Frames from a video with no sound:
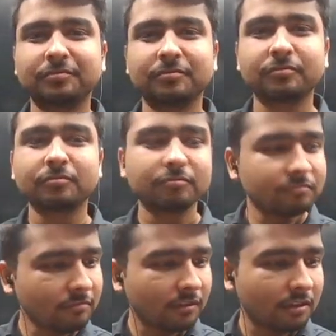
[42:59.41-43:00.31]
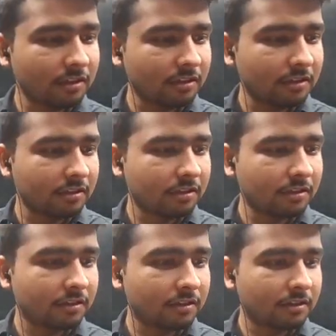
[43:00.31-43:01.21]

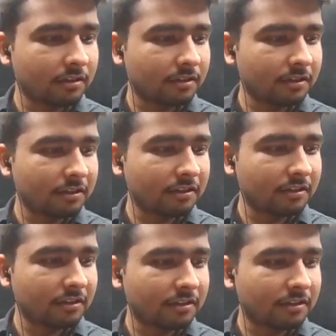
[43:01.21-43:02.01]
No one is speaking in this clip.